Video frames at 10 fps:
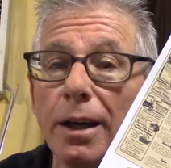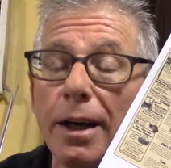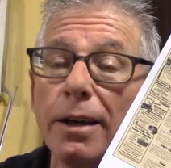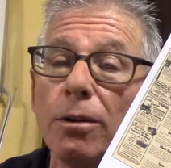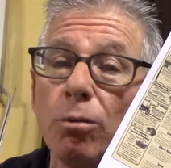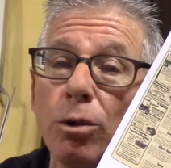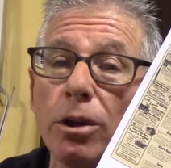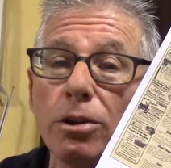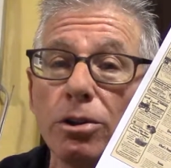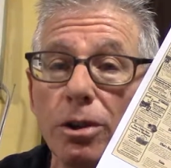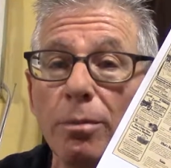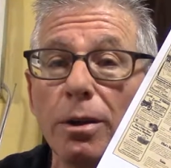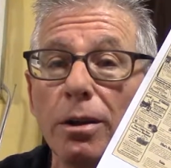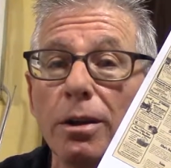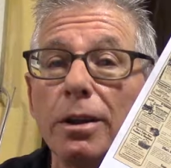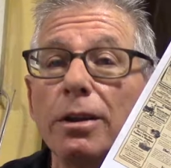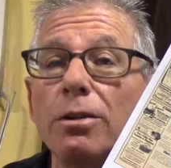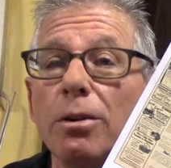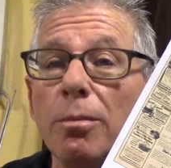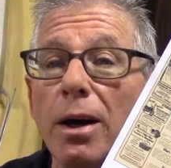and it works similarly
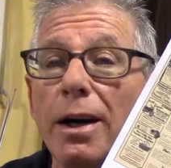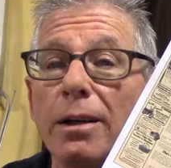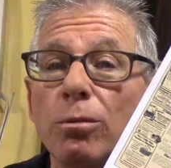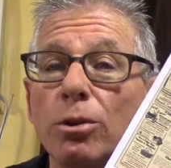to mine,